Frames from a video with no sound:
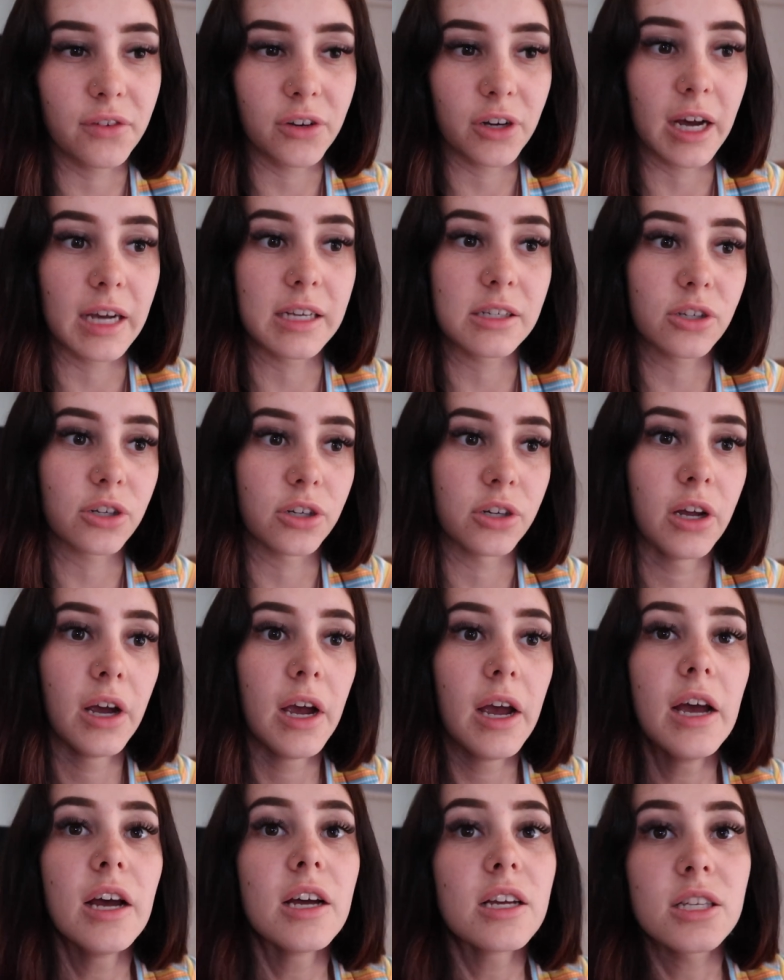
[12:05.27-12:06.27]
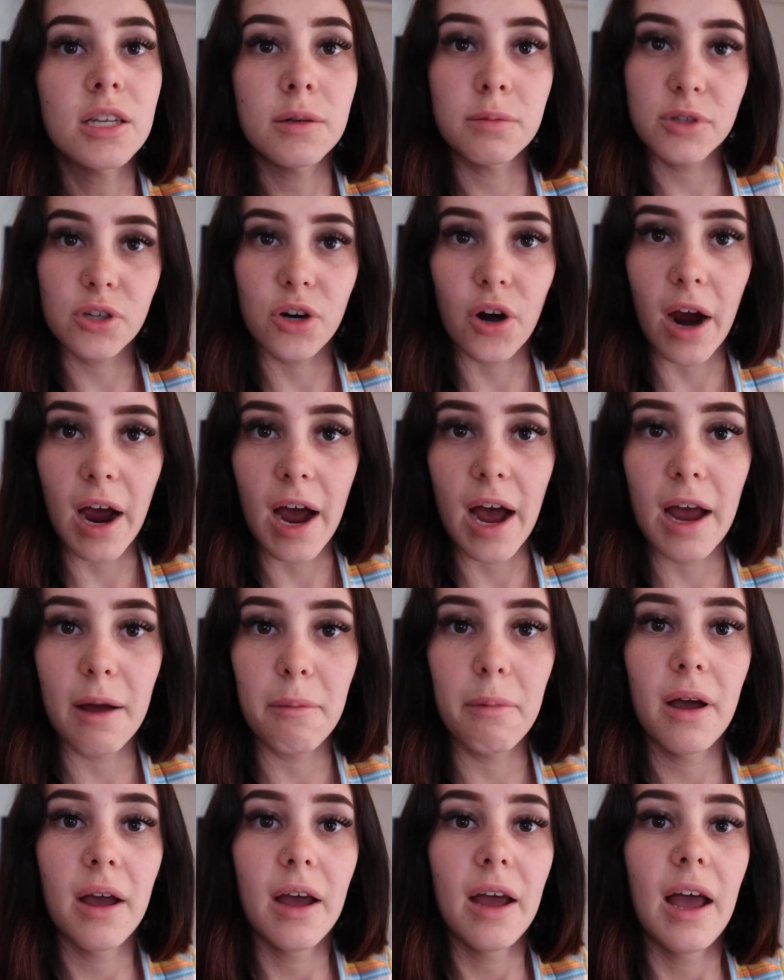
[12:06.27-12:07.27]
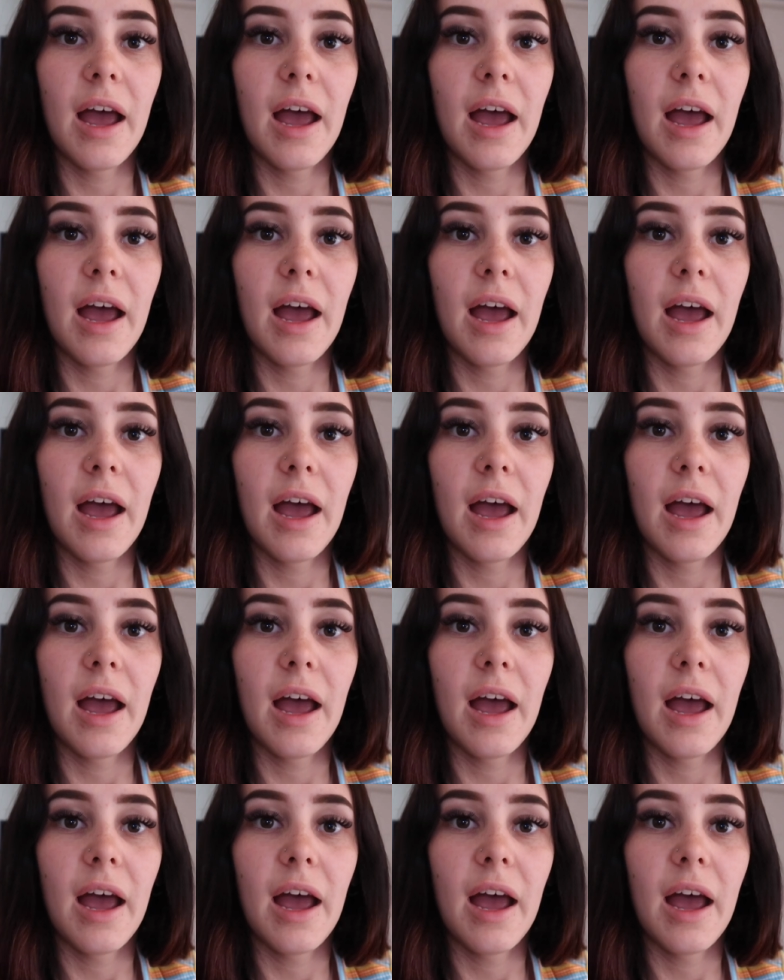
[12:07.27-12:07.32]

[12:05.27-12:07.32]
you guys could subscribe